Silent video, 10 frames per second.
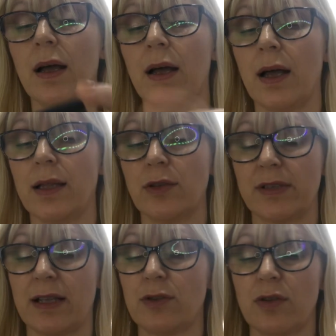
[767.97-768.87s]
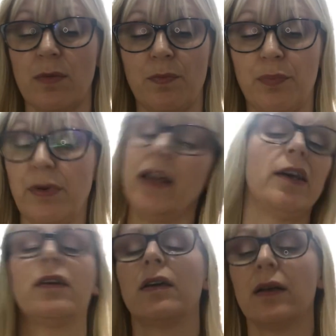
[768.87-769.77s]
and looks like another
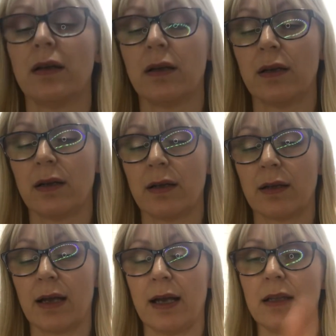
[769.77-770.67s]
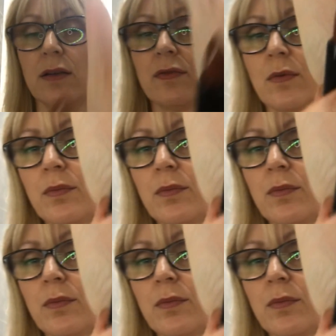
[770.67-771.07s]
brick kind of